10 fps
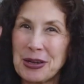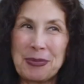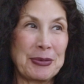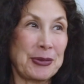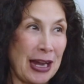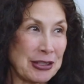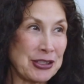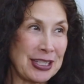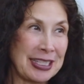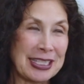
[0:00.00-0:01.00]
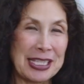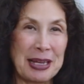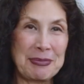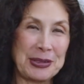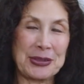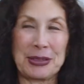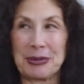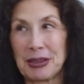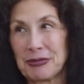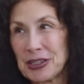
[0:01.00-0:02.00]
open, we're actually in the same building
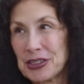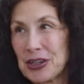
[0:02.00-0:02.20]
with the French